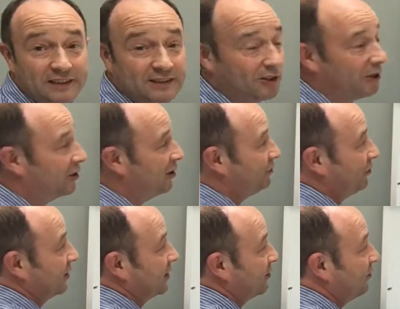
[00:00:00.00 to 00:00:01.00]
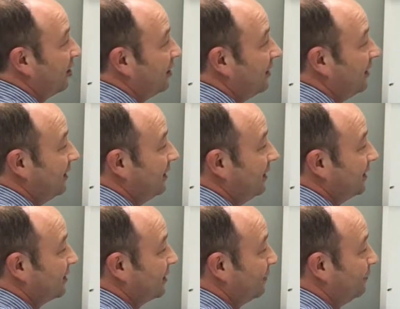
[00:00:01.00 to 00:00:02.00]
circle first of all.
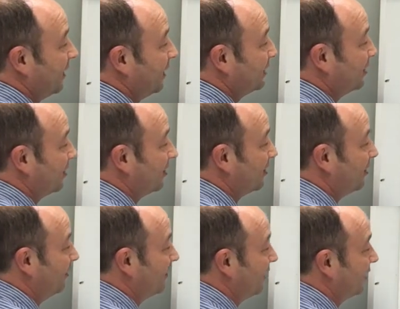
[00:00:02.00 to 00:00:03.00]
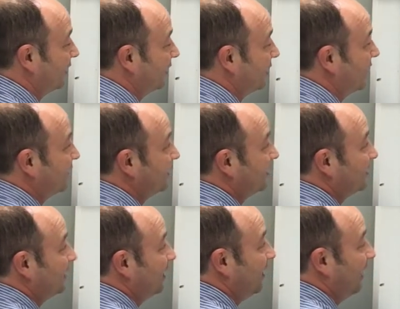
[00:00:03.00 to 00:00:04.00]
So a big circle coming around like
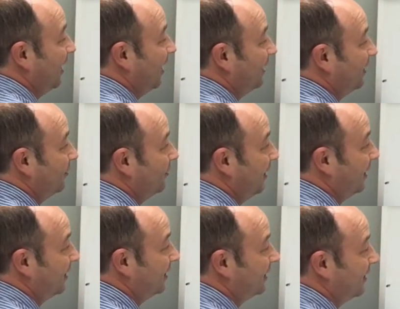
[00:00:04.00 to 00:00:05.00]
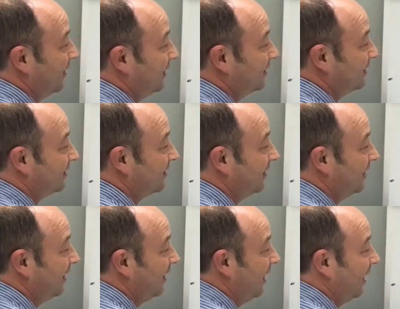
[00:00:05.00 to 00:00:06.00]
this, and coming around like this.
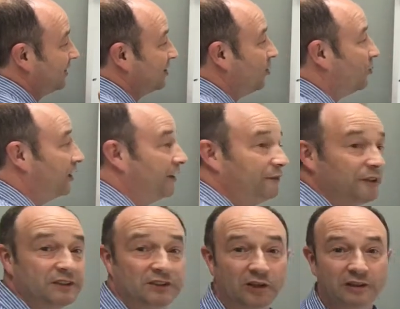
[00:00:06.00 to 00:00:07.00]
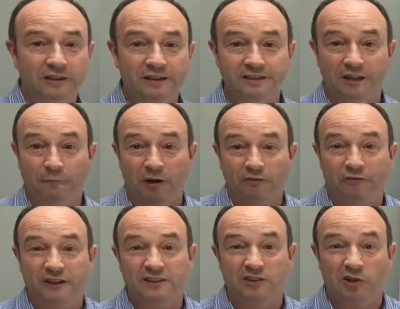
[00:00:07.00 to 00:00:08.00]
And don't worry if your circle isn't a
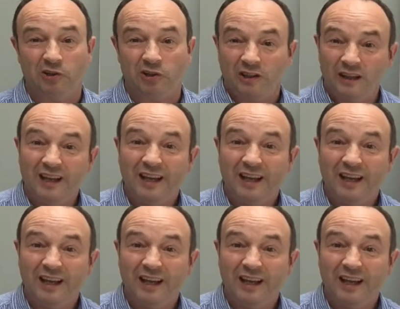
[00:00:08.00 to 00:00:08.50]
perfect circle.